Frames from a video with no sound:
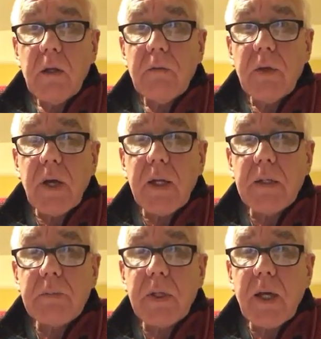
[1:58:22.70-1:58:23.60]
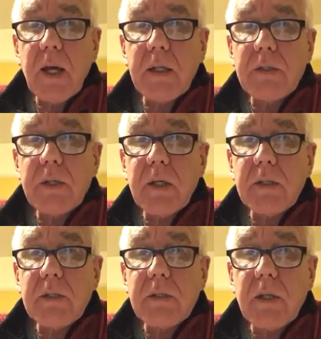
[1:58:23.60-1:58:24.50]
I think Andy's been counting his
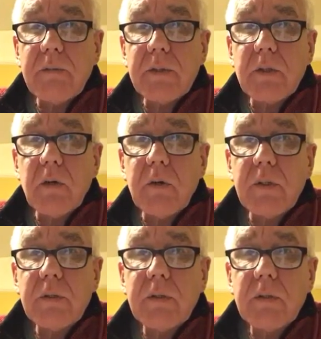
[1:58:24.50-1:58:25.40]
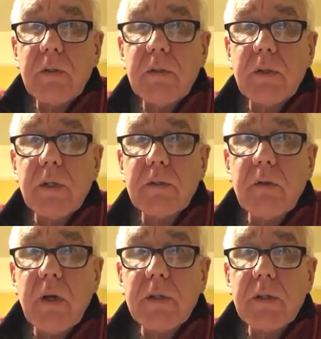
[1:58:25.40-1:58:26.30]
chickens instead of his coins, says
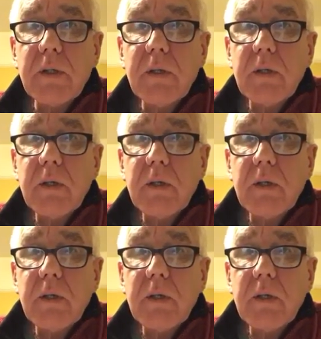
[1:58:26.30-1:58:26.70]
Tracy.